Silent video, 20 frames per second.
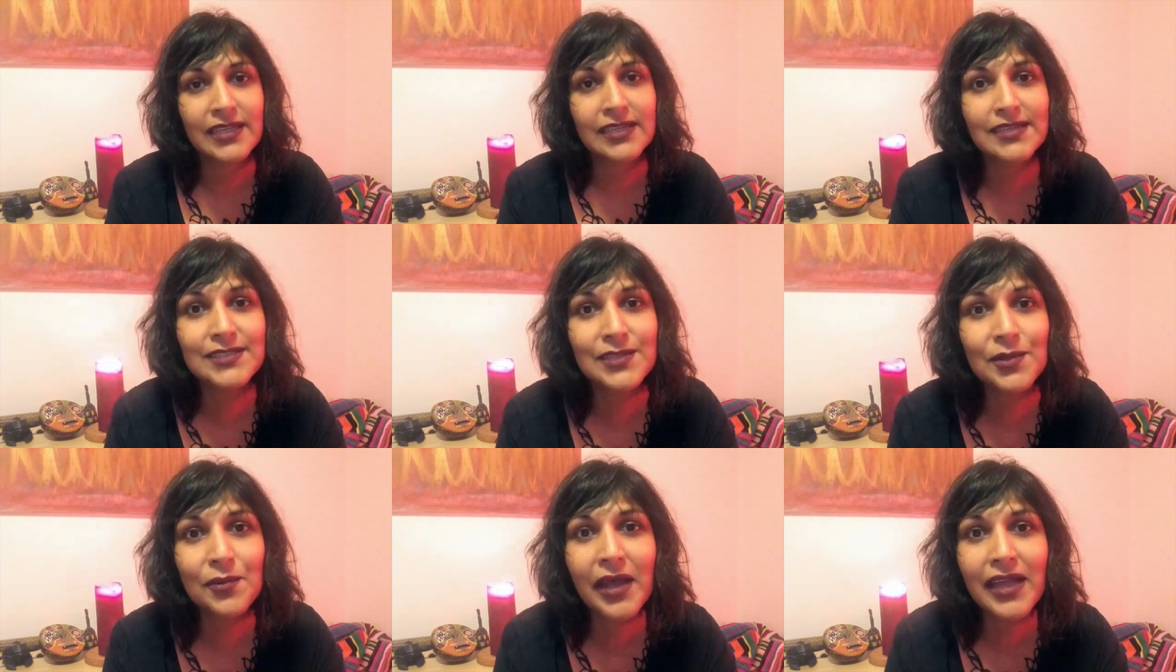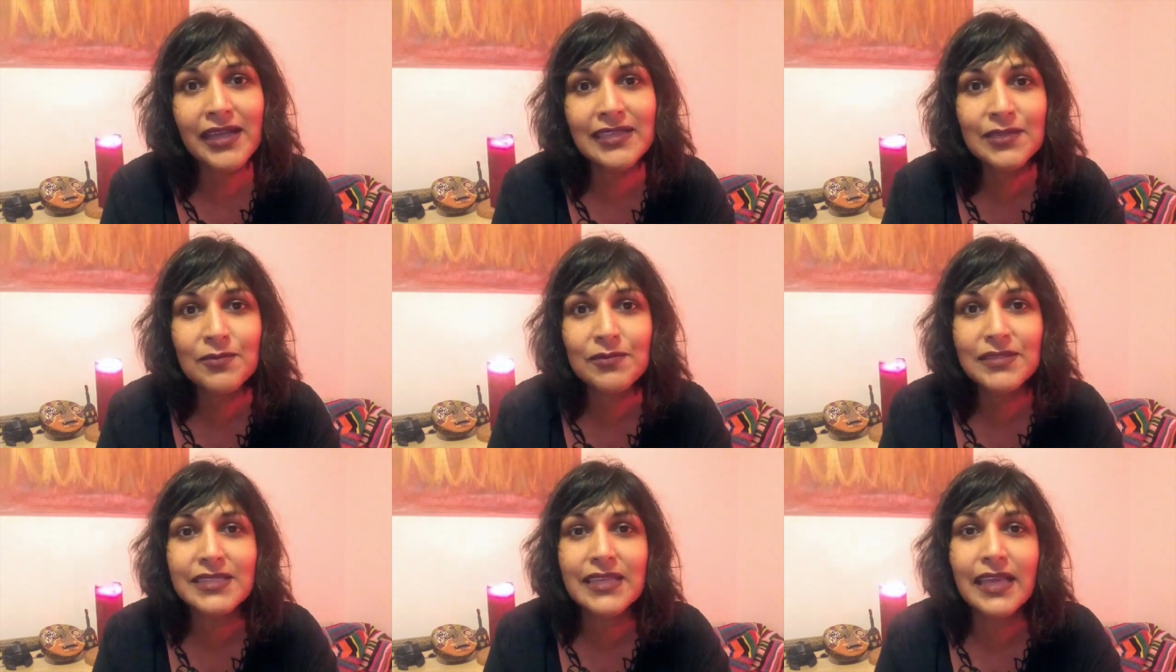So, as I
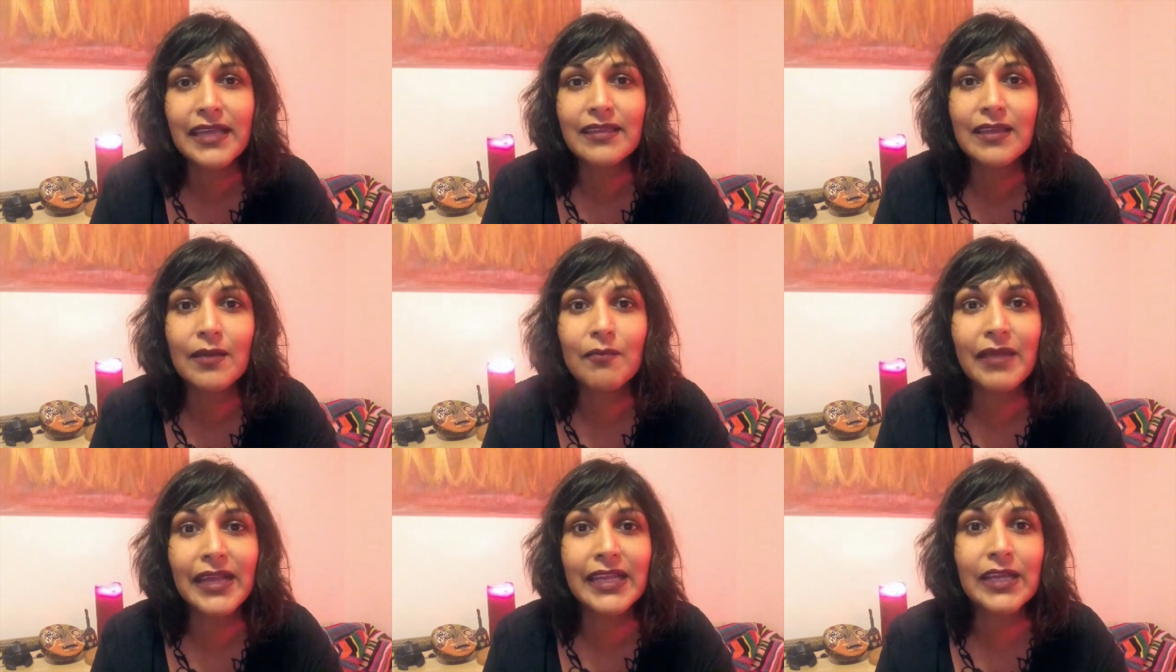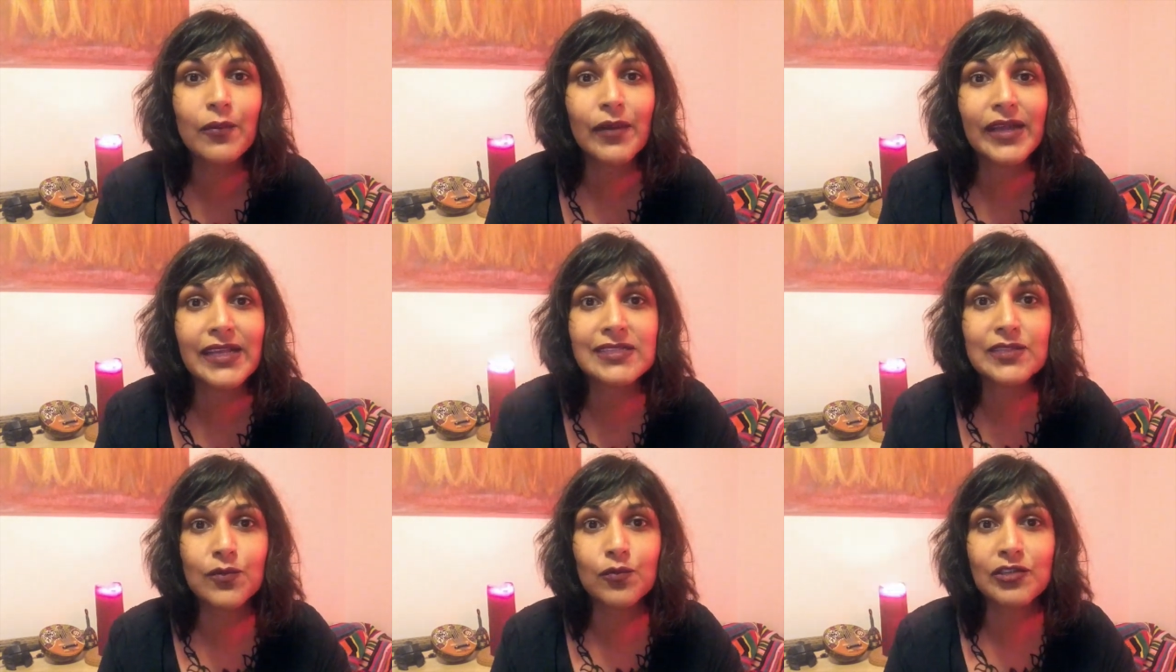was saying, there are many
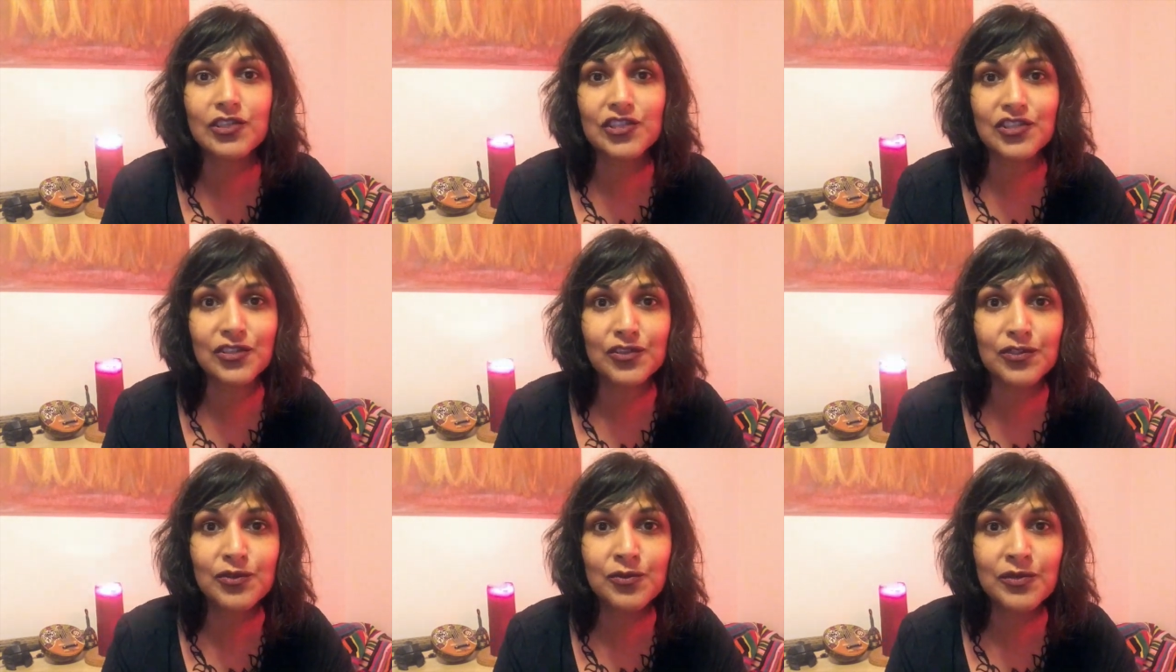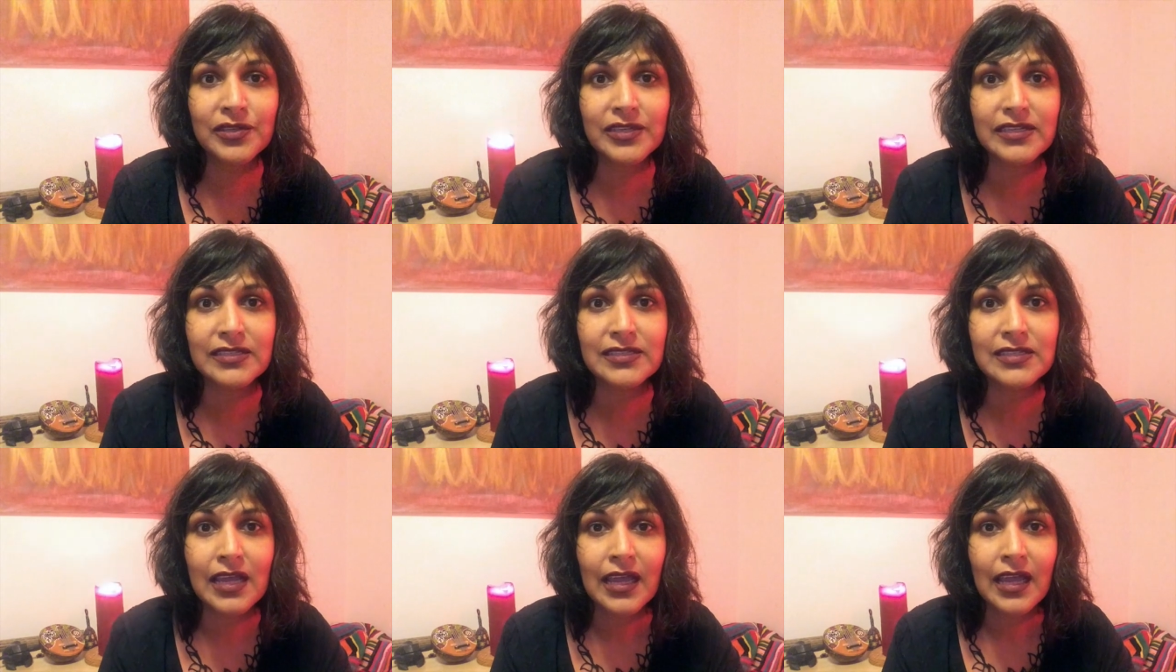ways in which to do
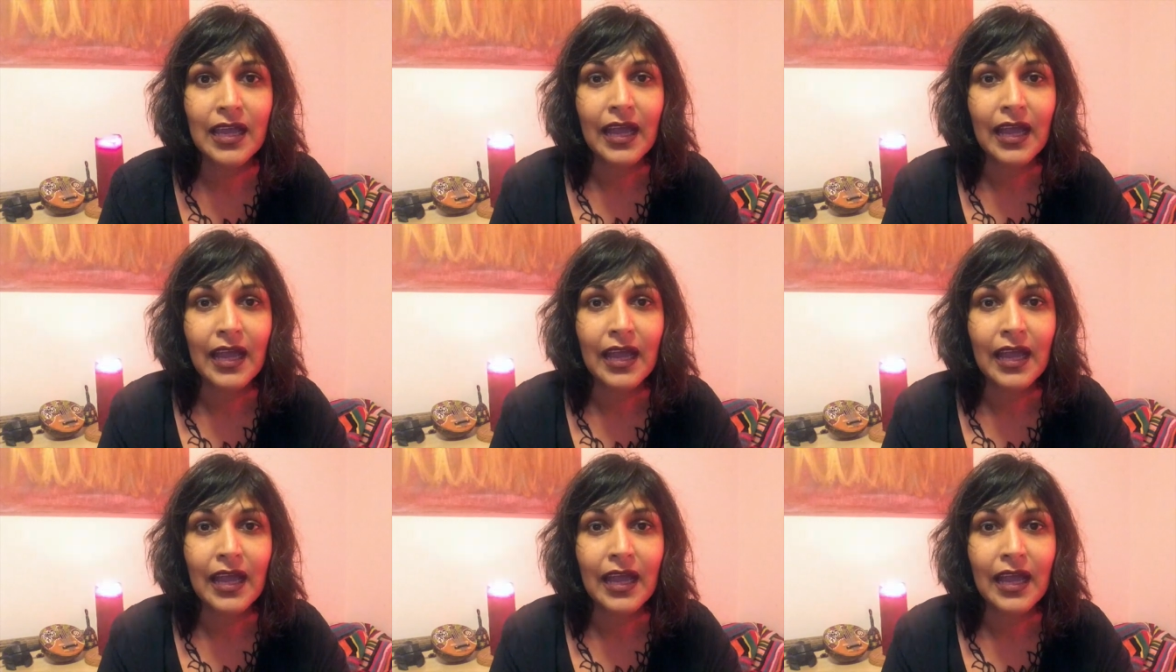this.